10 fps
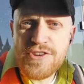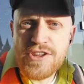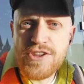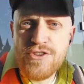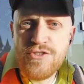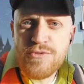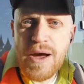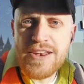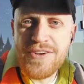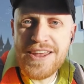you can use
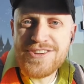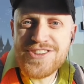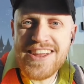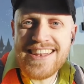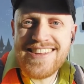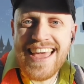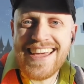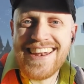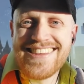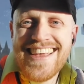my donation to
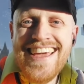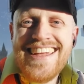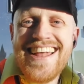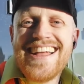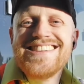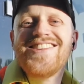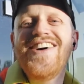antagonize, not just